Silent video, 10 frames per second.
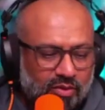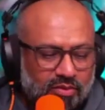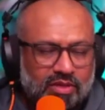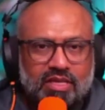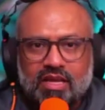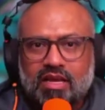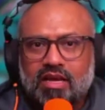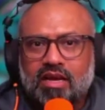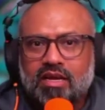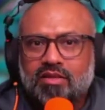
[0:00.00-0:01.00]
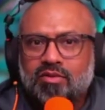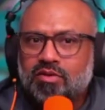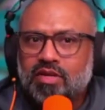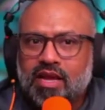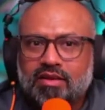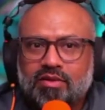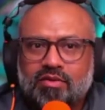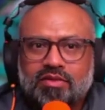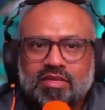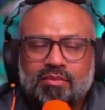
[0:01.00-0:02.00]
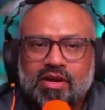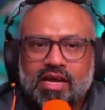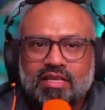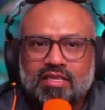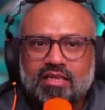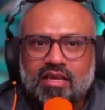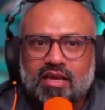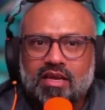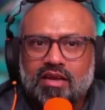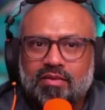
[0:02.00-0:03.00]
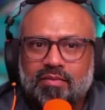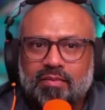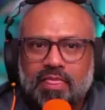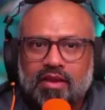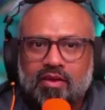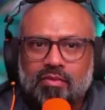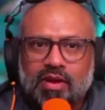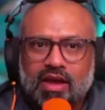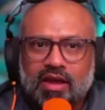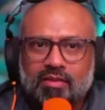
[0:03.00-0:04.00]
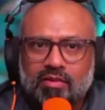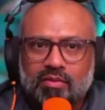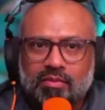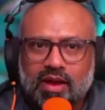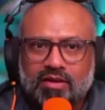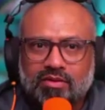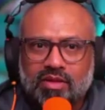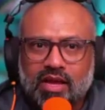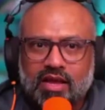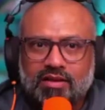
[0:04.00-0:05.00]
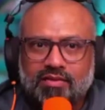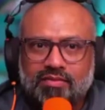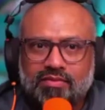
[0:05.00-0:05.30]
So, to summarize, I'm going back to that.